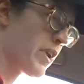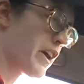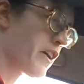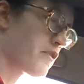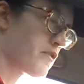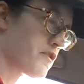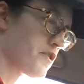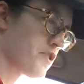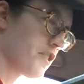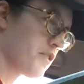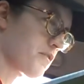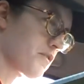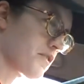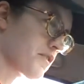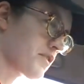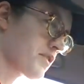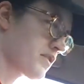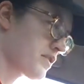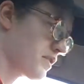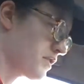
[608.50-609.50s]
my other jokes
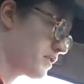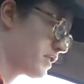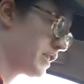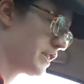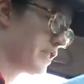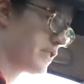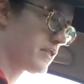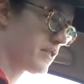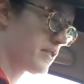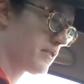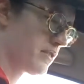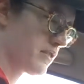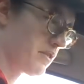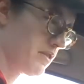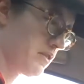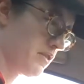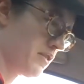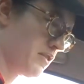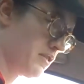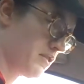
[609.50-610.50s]
that
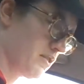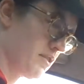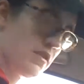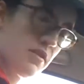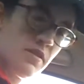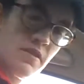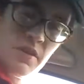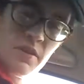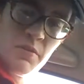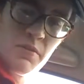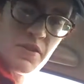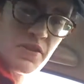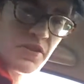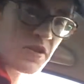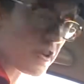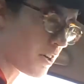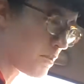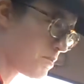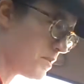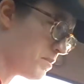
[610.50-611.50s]
oh a
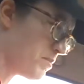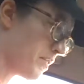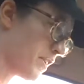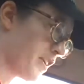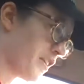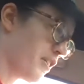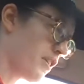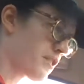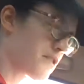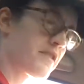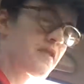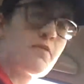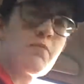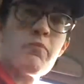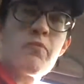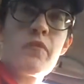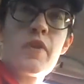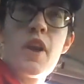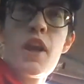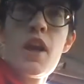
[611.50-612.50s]
sharpie pen awesome